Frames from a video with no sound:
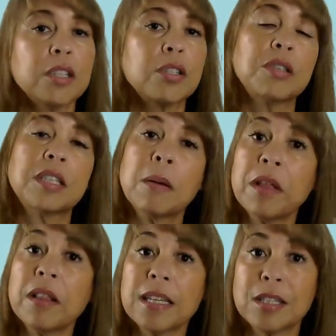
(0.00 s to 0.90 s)
So, some of
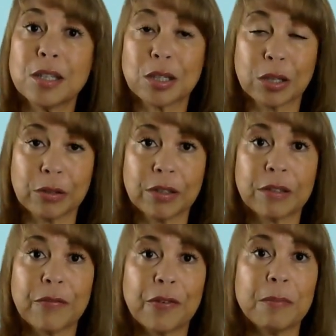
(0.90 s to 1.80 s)
the lessons
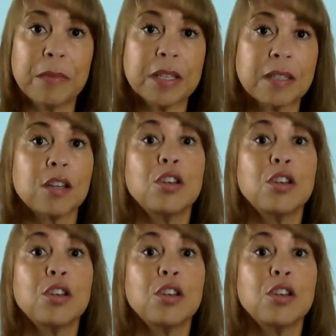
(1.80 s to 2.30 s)
learned from this